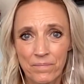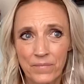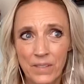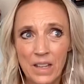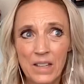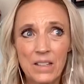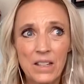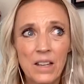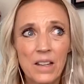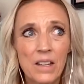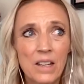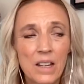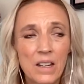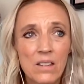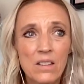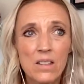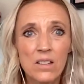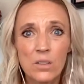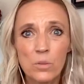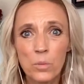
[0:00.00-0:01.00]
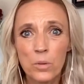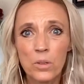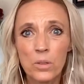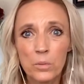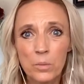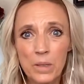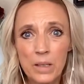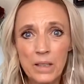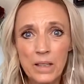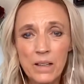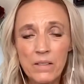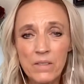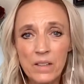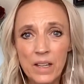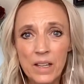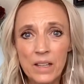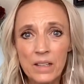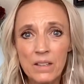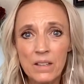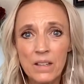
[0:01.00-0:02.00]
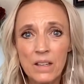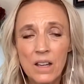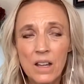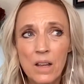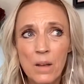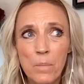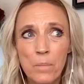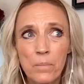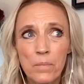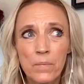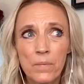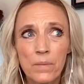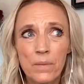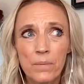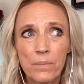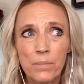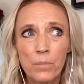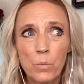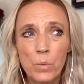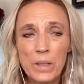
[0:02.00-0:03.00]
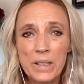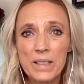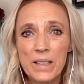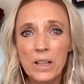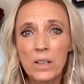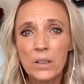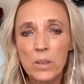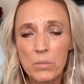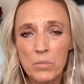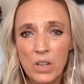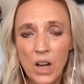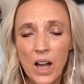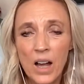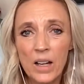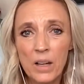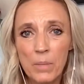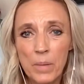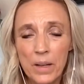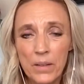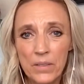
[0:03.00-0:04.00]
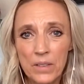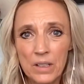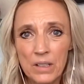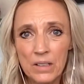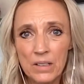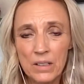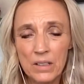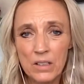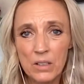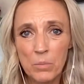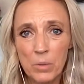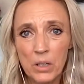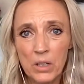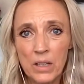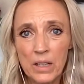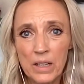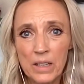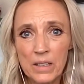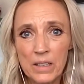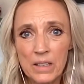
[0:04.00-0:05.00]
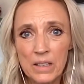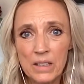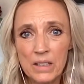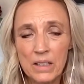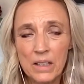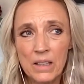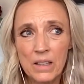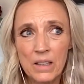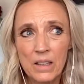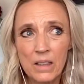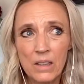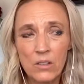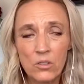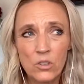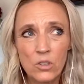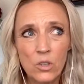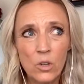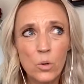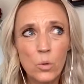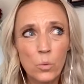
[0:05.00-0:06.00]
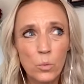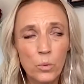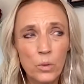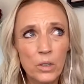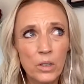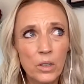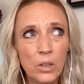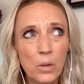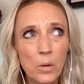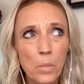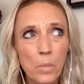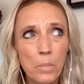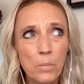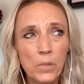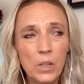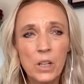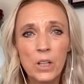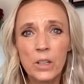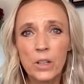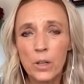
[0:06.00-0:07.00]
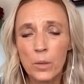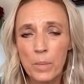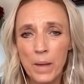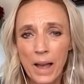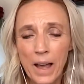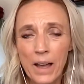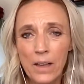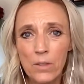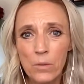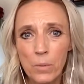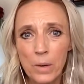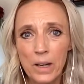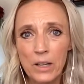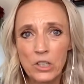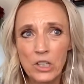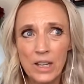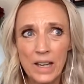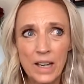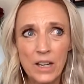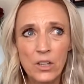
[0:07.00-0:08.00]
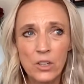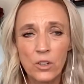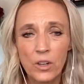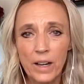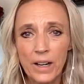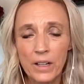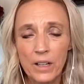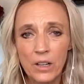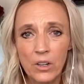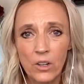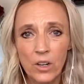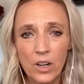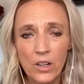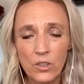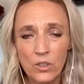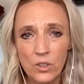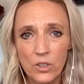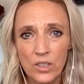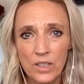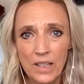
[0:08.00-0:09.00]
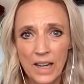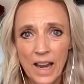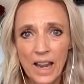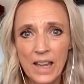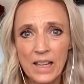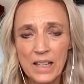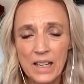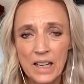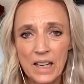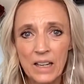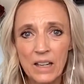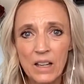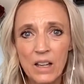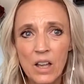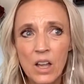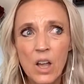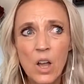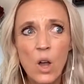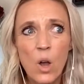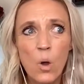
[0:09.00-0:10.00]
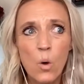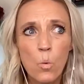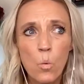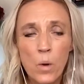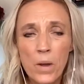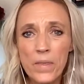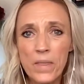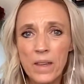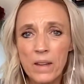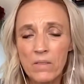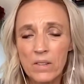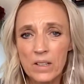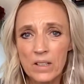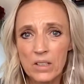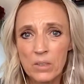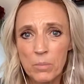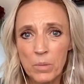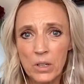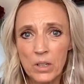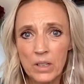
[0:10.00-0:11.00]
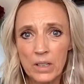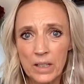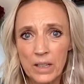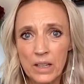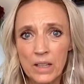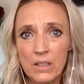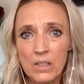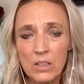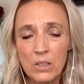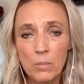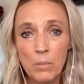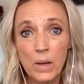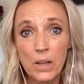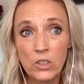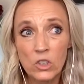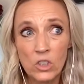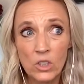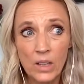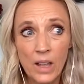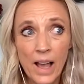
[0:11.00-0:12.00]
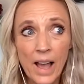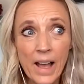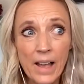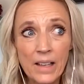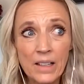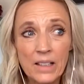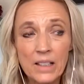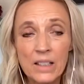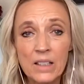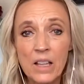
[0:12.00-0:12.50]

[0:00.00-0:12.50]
And yet, in this world we live in, we seldom talk about these experiences, and there's no real clear pathway to integrating or understanding what they've experienced, much less